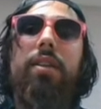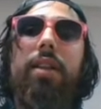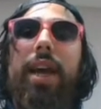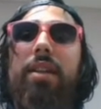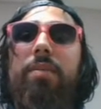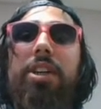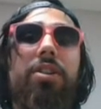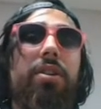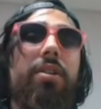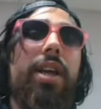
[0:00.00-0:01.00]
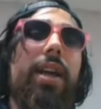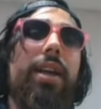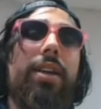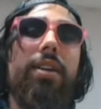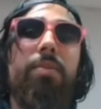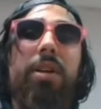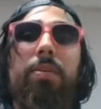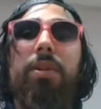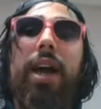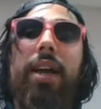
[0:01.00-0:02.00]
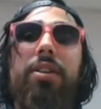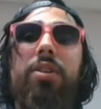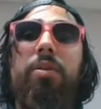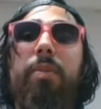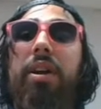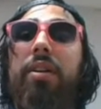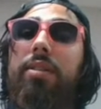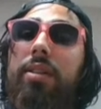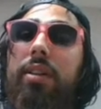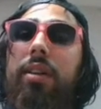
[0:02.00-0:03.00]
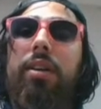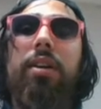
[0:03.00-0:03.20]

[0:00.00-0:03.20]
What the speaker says: They had to make sure that it could be applied to an American city.